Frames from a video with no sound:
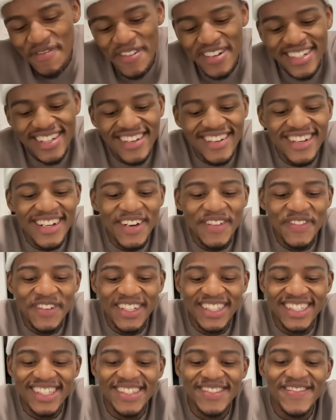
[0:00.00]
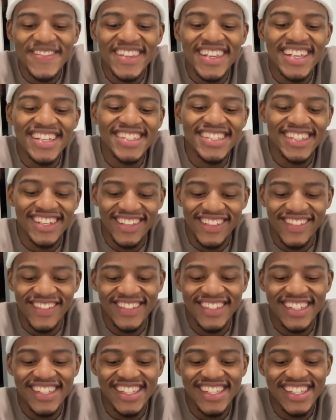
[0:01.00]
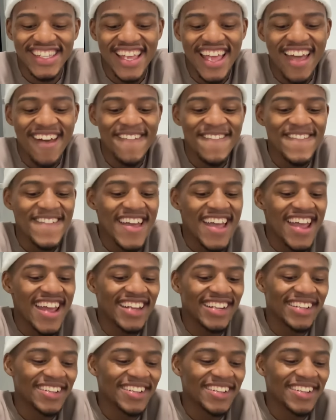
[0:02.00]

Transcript: wondering about this place. They close at 7.